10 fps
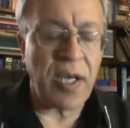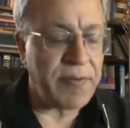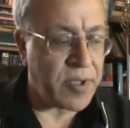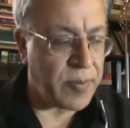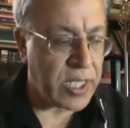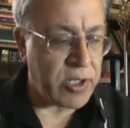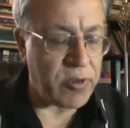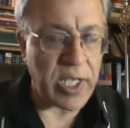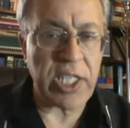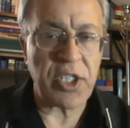after my
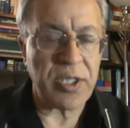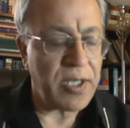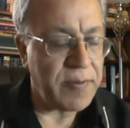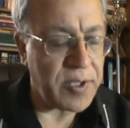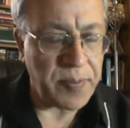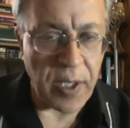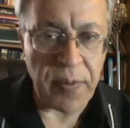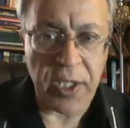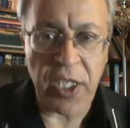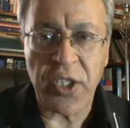correction, after
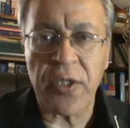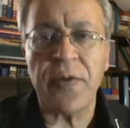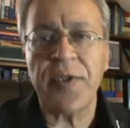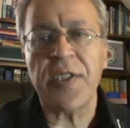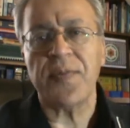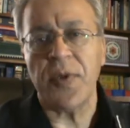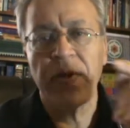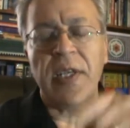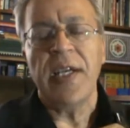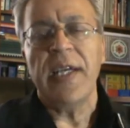publication of this book.